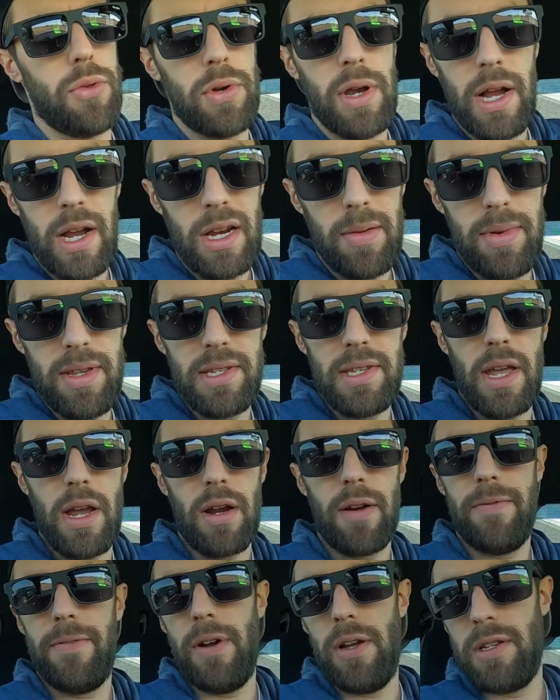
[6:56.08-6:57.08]
They're not going to be
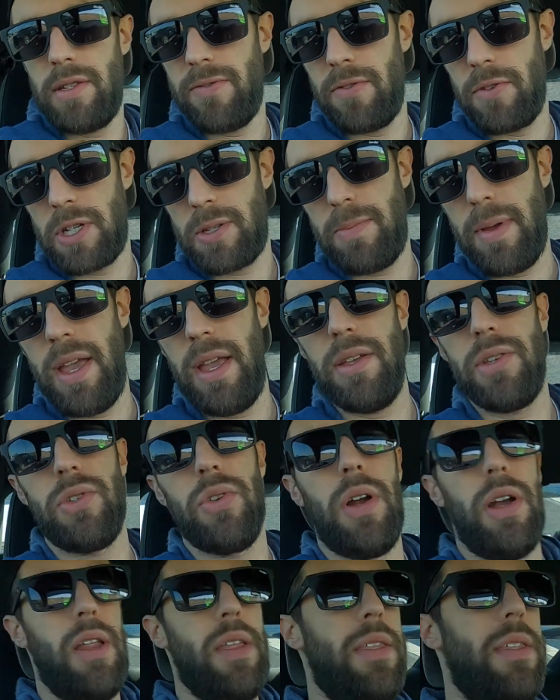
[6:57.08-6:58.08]
sacrificed for space
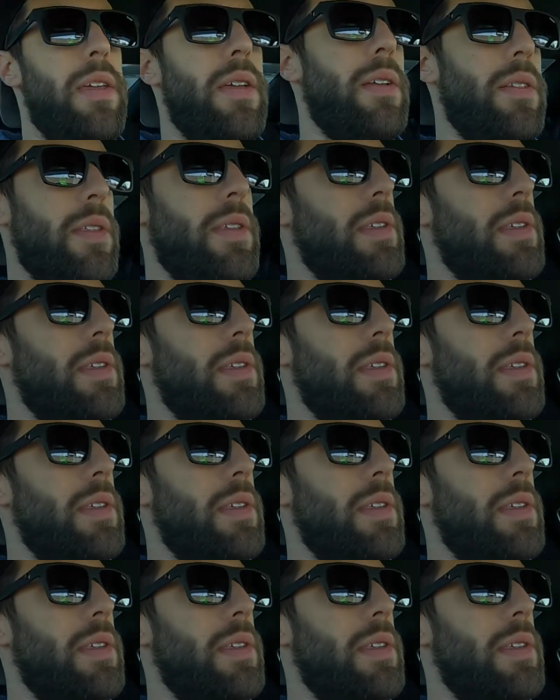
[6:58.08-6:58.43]
or anything.